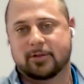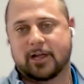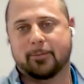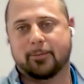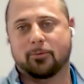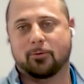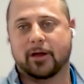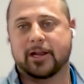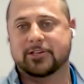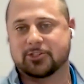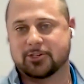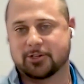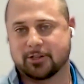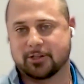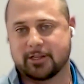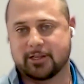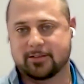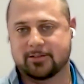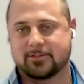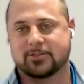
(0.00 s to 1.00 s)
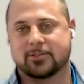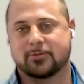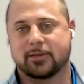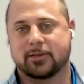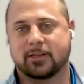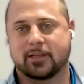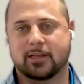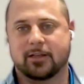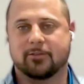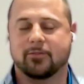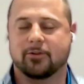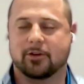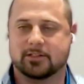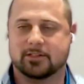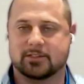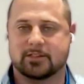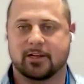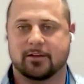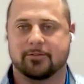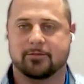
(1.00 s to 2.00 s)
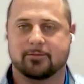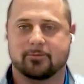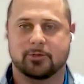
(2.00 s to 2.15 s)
operationally, so we can get in front of stuff.